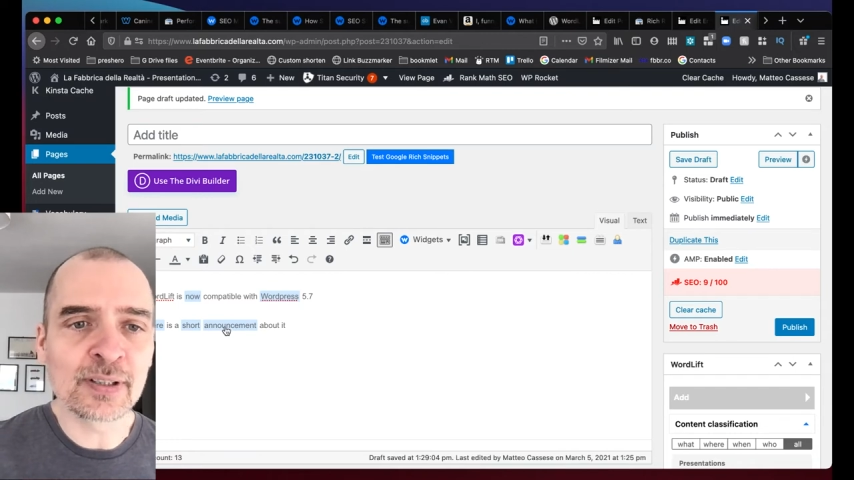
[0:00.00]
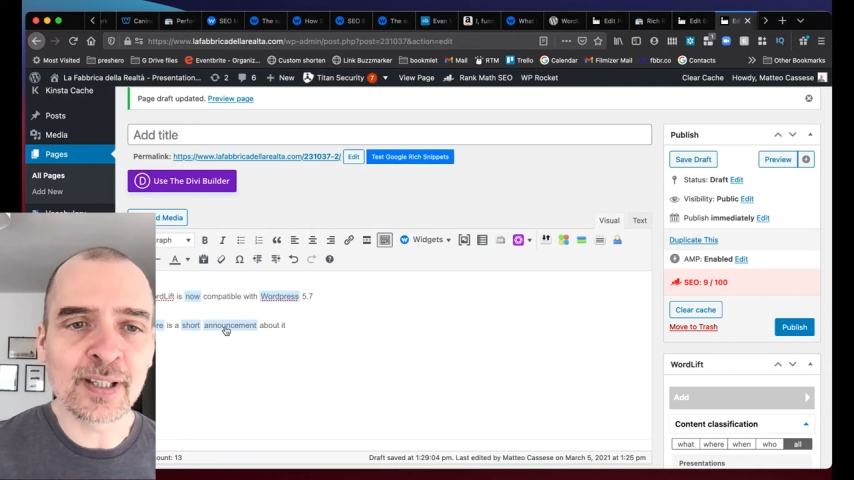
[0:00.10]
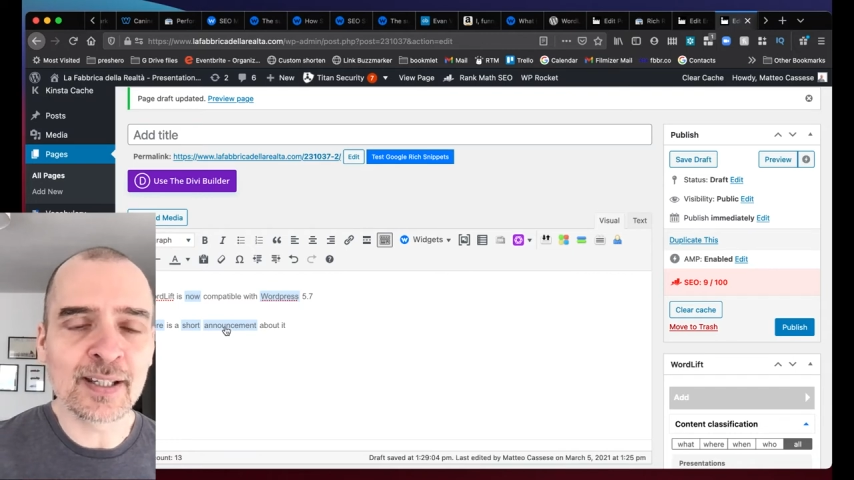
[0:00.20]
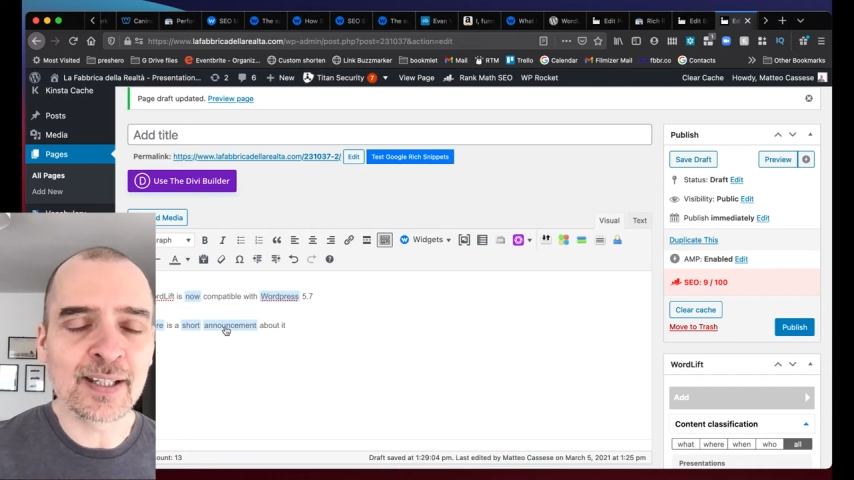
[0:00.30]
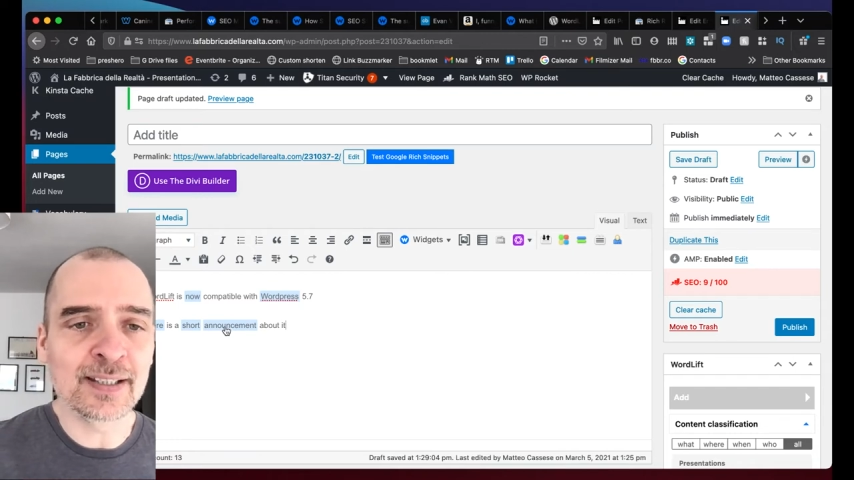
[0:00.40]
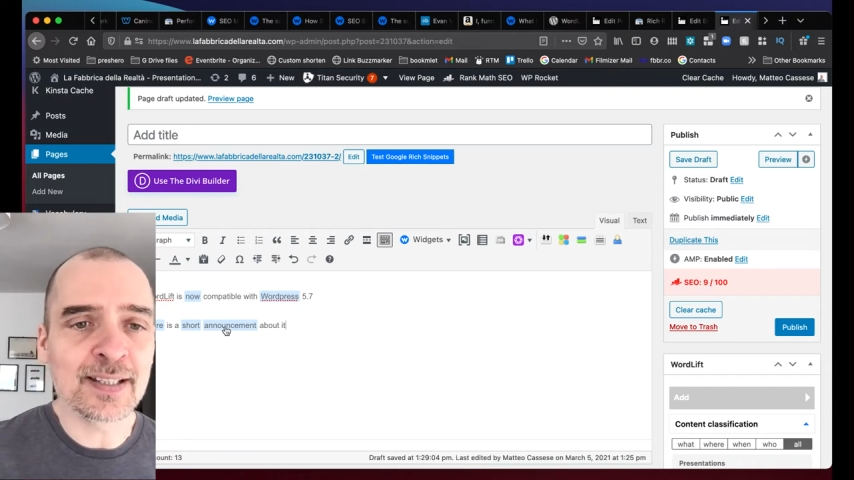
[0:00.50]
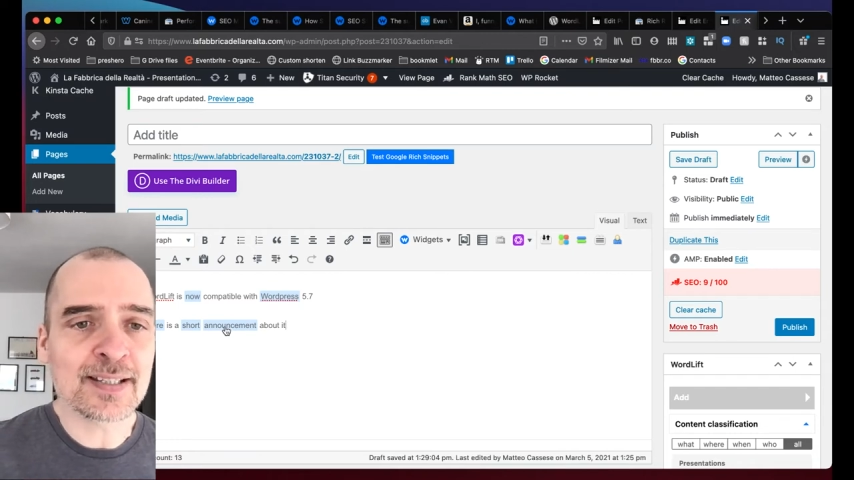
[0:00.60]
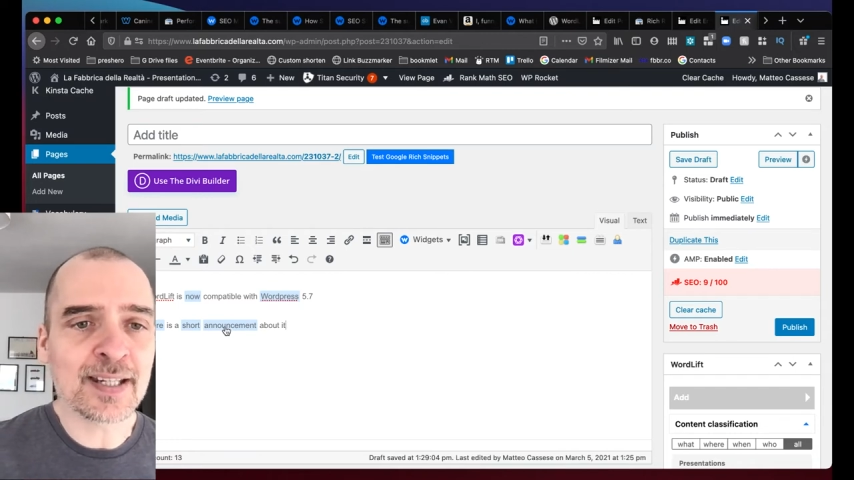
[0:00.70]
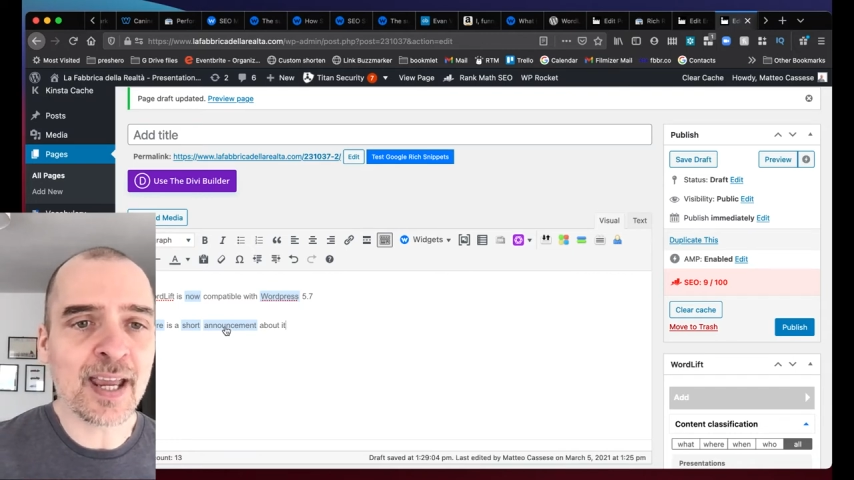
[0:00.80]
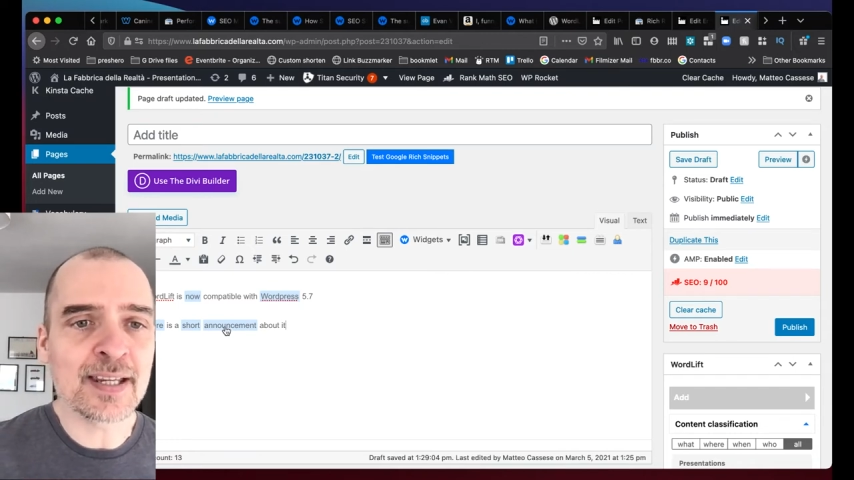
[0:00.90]
like in
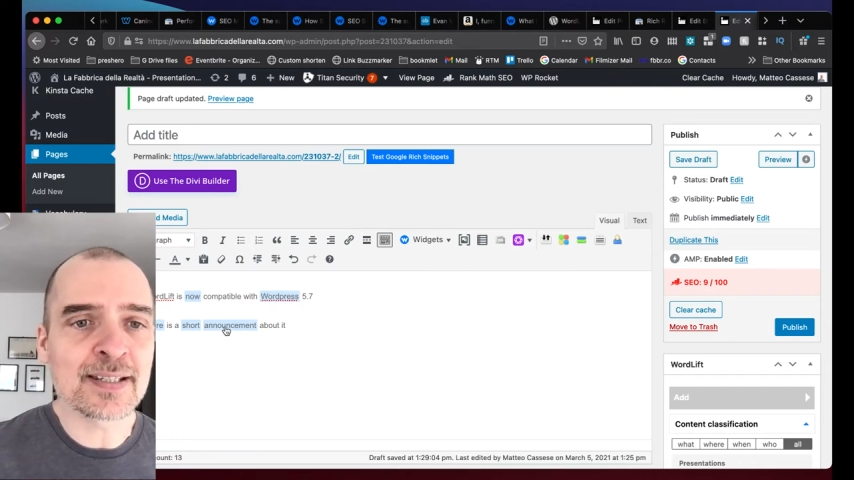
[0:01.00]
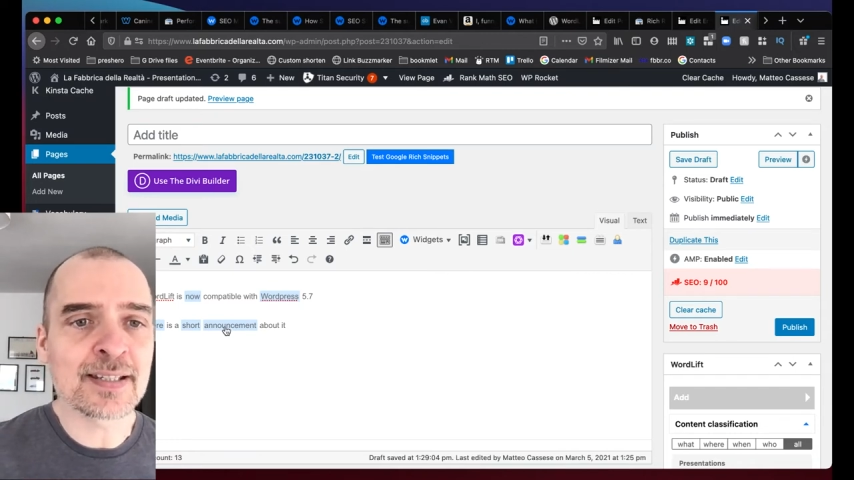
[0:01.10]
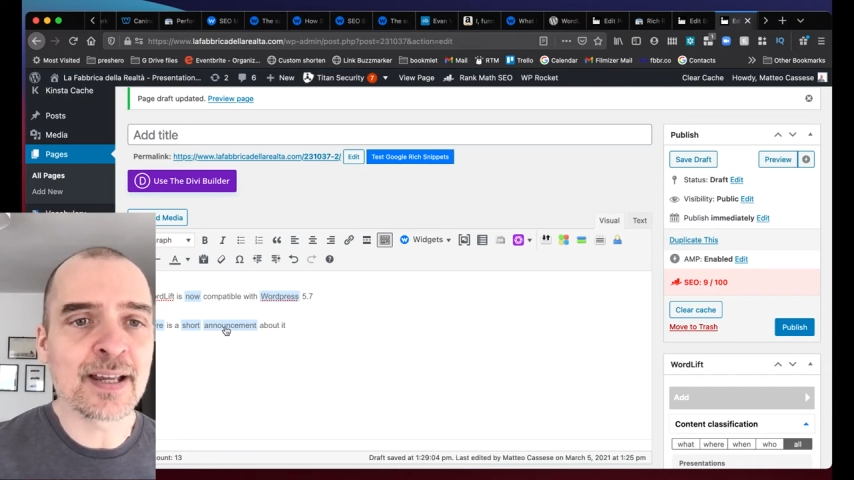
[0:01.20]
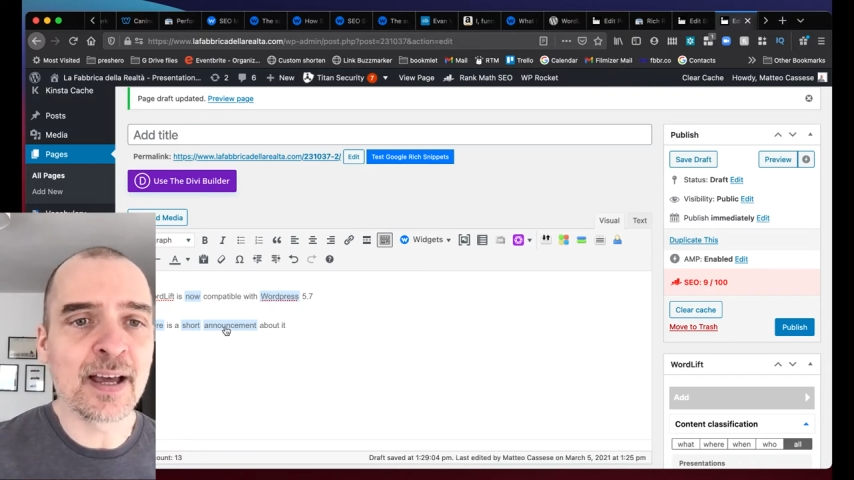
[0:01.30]
this case,